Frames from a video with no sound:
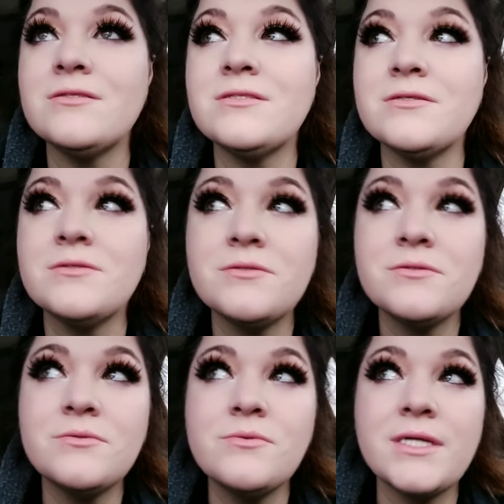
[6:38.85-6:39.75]

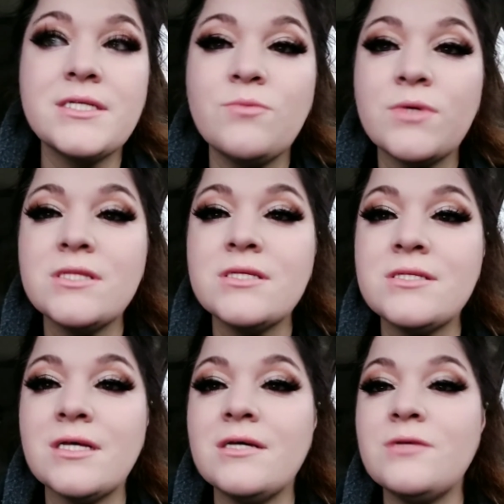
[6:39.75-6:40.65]
So I did one in the
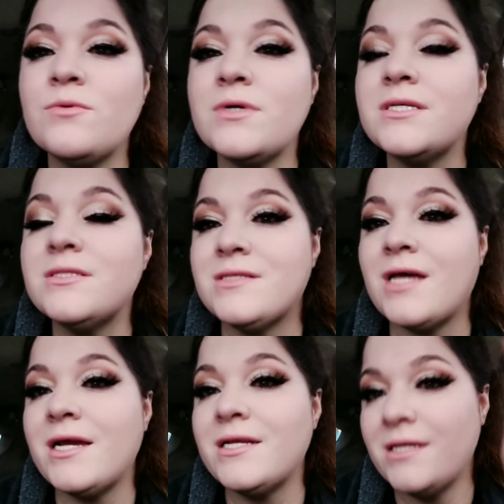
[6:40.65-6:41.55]
sun, one
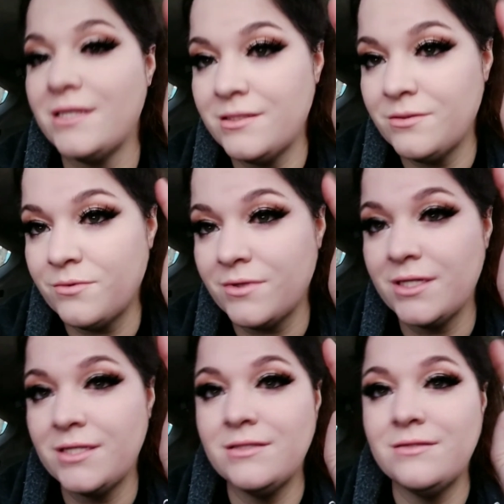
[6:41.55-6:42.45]
inside, and
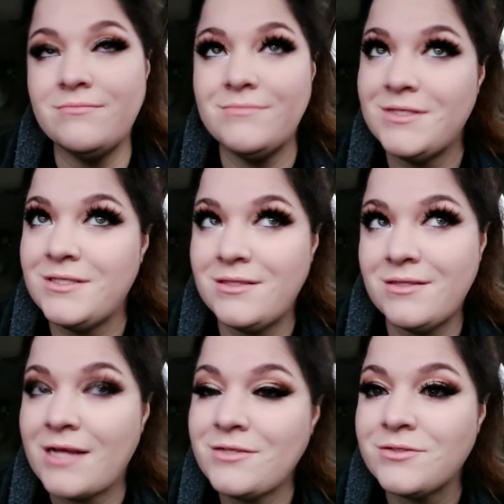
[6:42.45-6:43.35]
one in
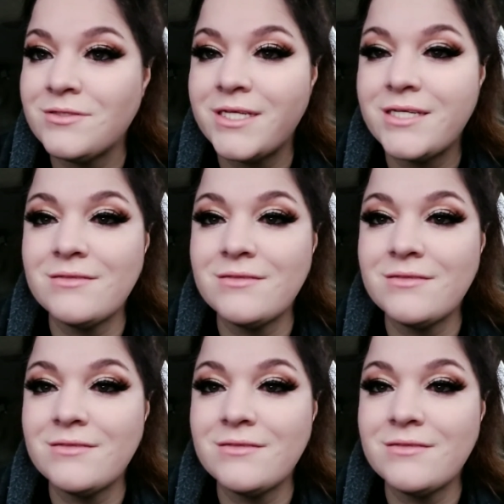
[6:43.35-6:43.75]
natural lighting.